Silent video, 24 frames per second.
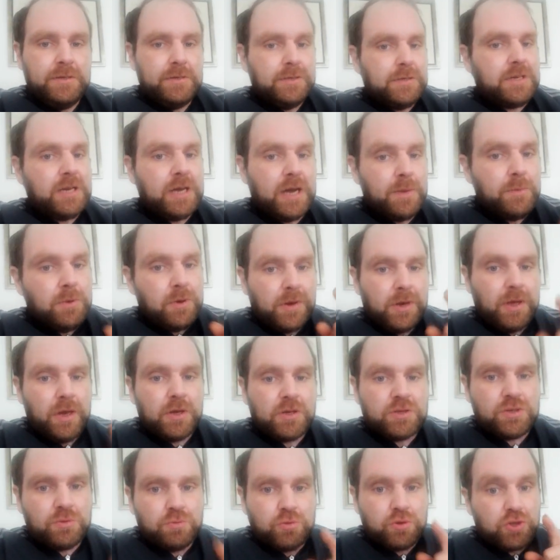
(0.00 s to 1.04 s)
Come on,
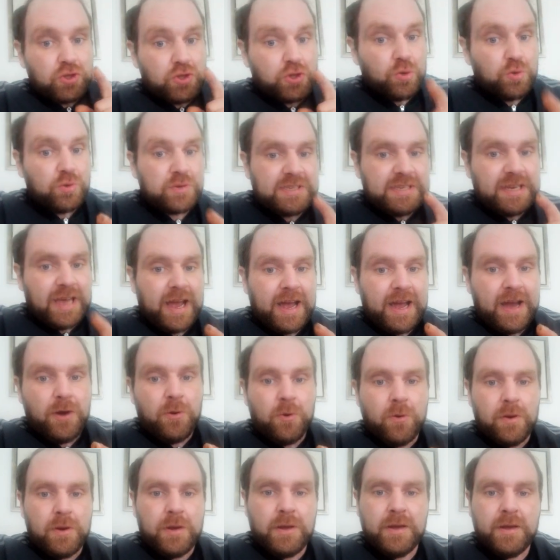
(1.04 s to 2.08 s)
Arsenal, sort it out.
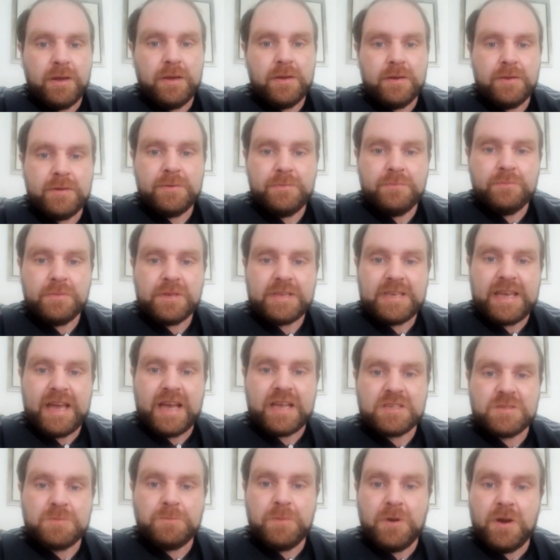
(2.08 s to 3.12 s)

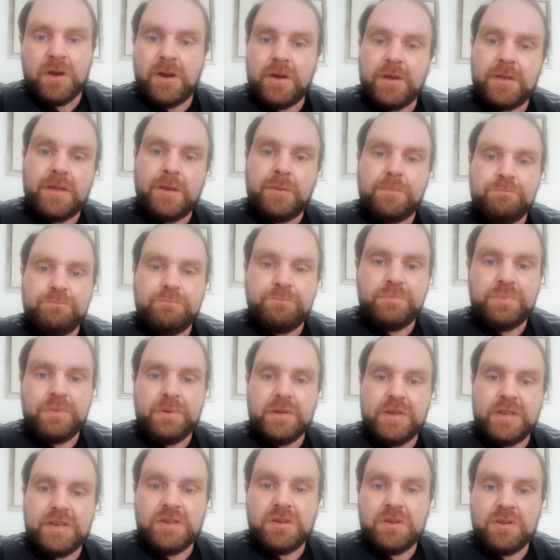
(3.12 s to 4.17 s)
Gaspar, you're
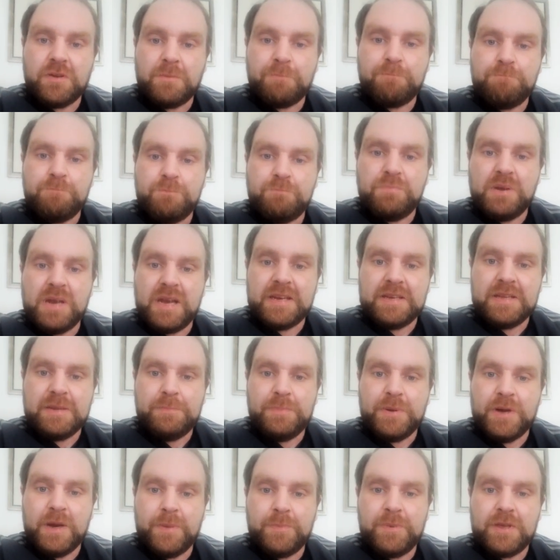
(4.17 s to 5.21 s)
in your bloody
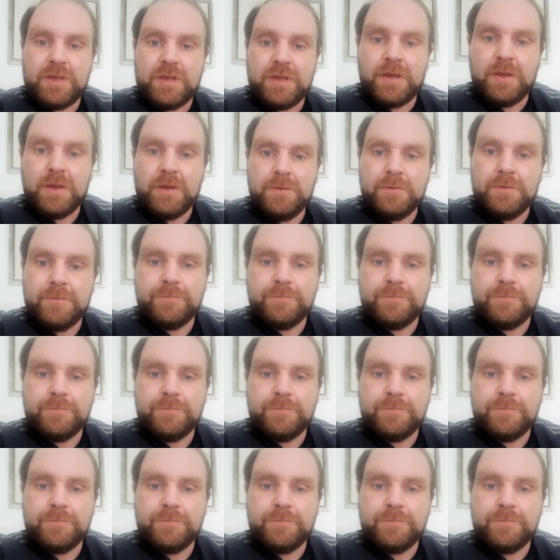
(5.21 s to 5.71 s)
barbecue.